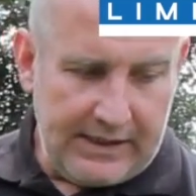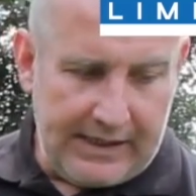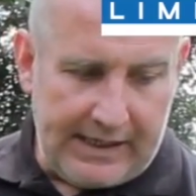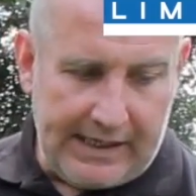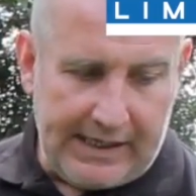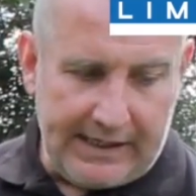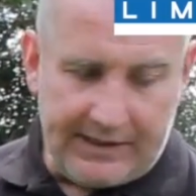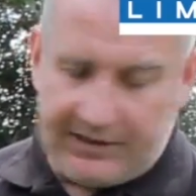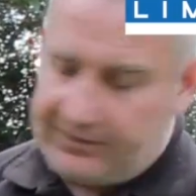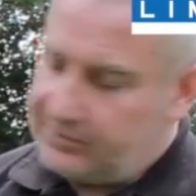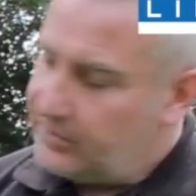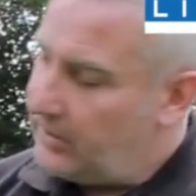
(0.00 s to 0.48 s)

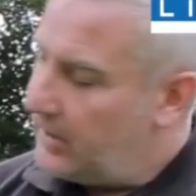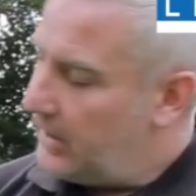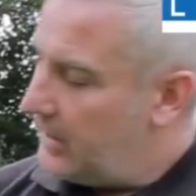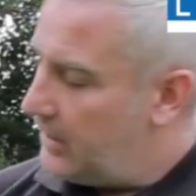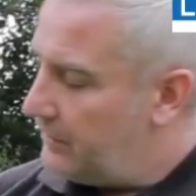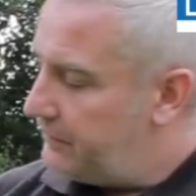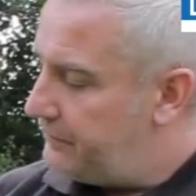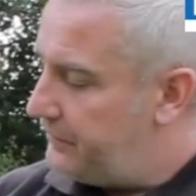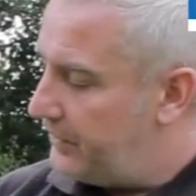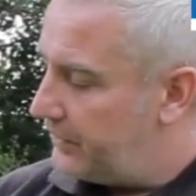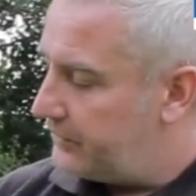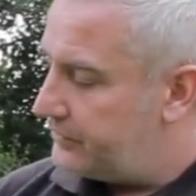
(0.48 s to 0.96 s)
and it's got
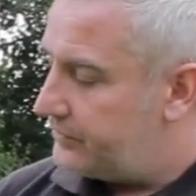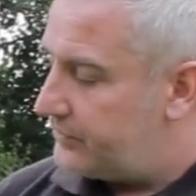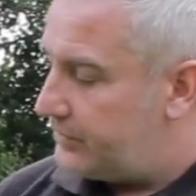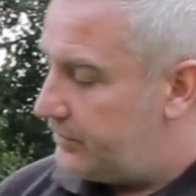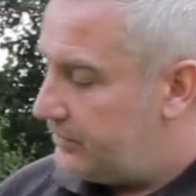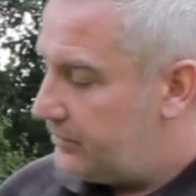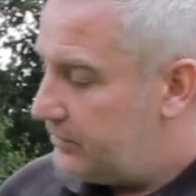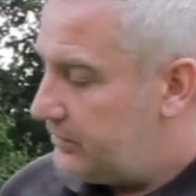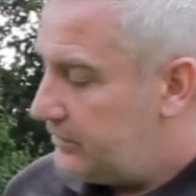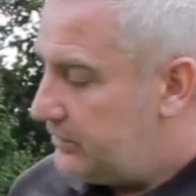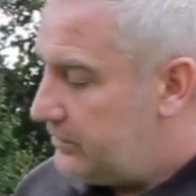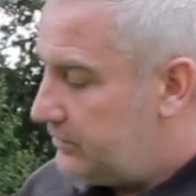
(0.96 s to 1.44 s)
our
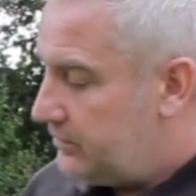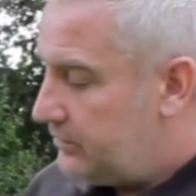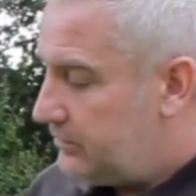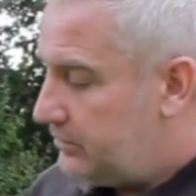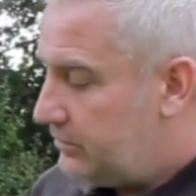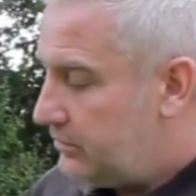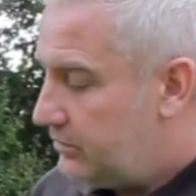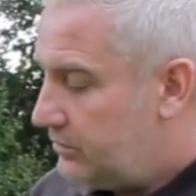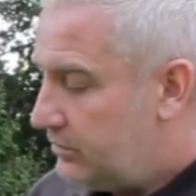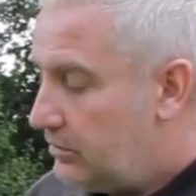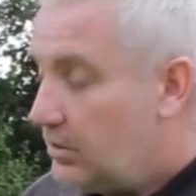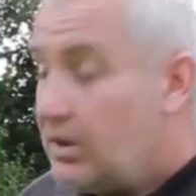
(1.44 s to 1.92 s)
fixed
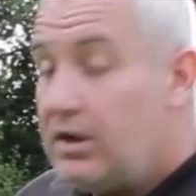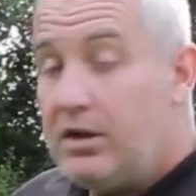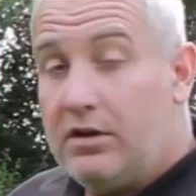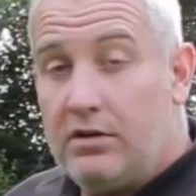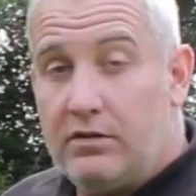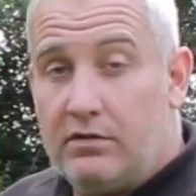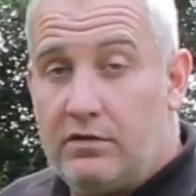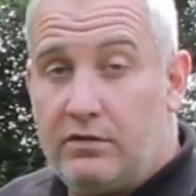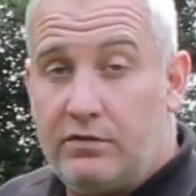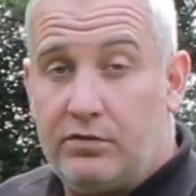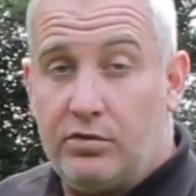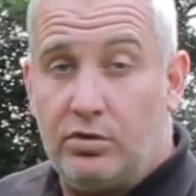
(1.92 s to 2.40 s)

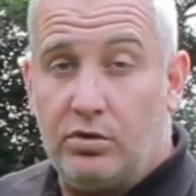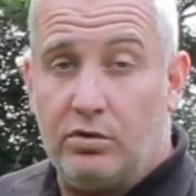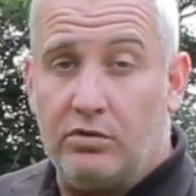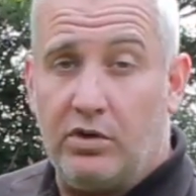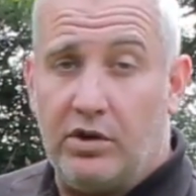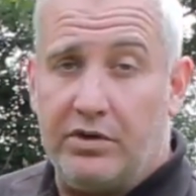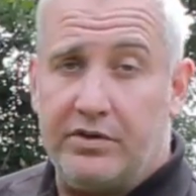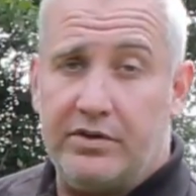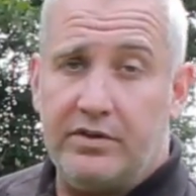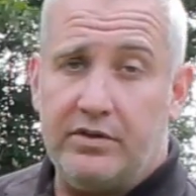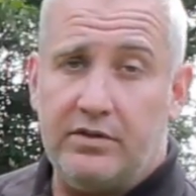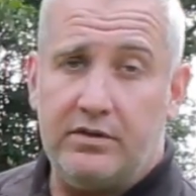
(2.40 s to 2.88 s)

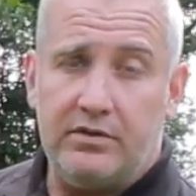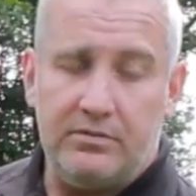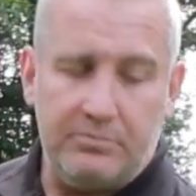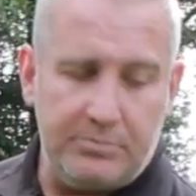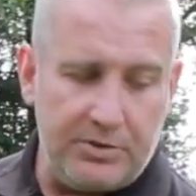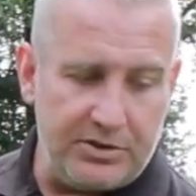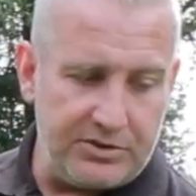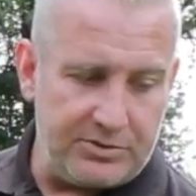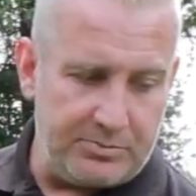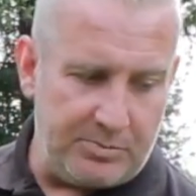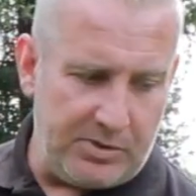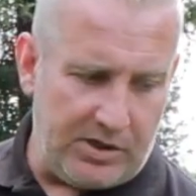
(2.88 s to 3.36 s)
4-rod
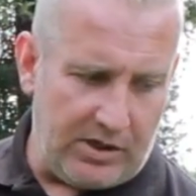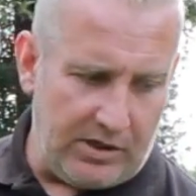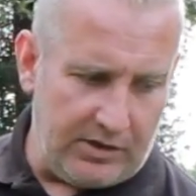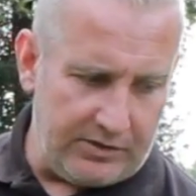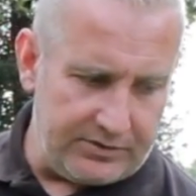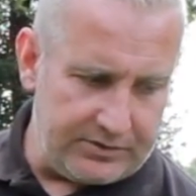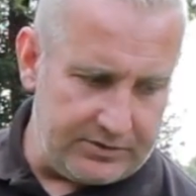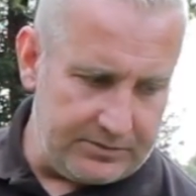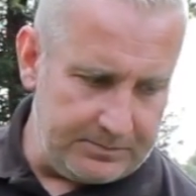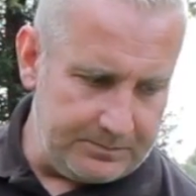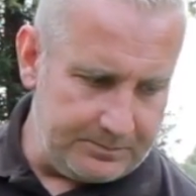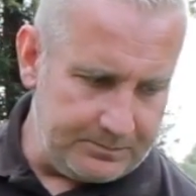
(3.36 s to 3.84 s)
buzz
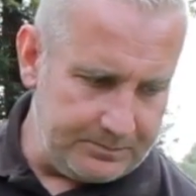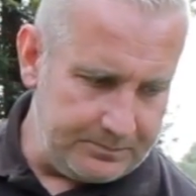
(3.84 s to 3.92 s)
bars.